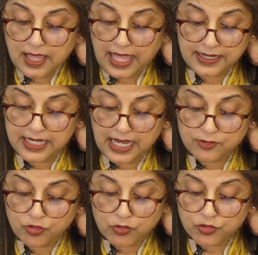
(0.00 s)
And he
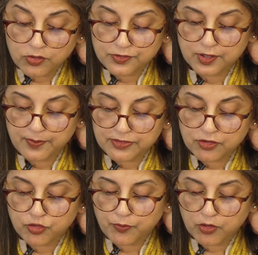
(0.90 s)
had talked also about
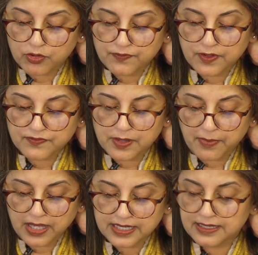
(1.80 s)
the topography of the
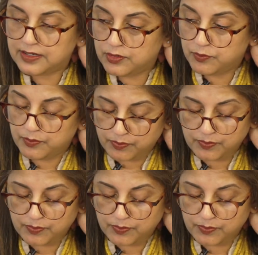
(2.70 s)
mind, and you